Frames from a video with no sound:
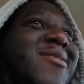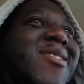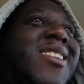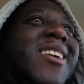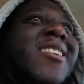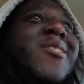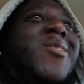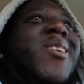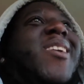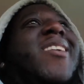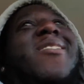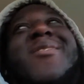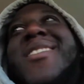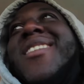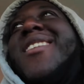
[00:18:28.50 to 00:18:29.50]
I know that.
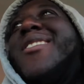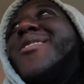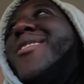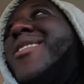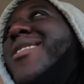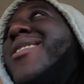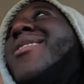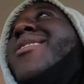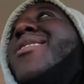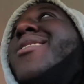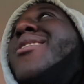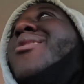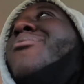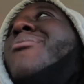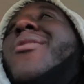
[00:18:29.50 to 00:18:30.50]

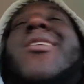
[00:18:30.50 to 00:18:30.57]
But